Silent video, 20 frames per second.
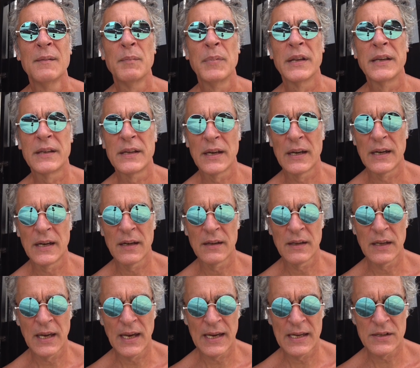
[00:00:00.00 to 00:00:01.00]
But
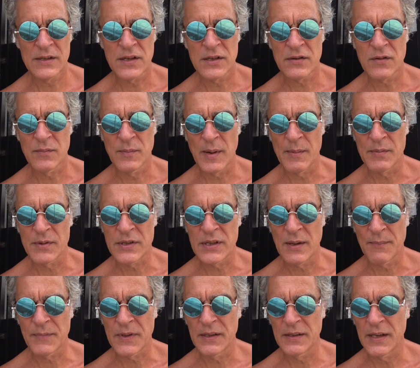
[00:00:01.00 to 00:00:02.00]
you guys just remember
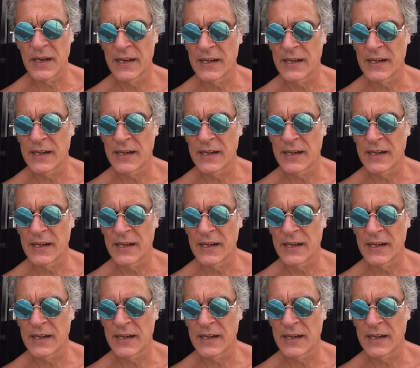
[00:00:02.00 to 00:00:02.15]
something,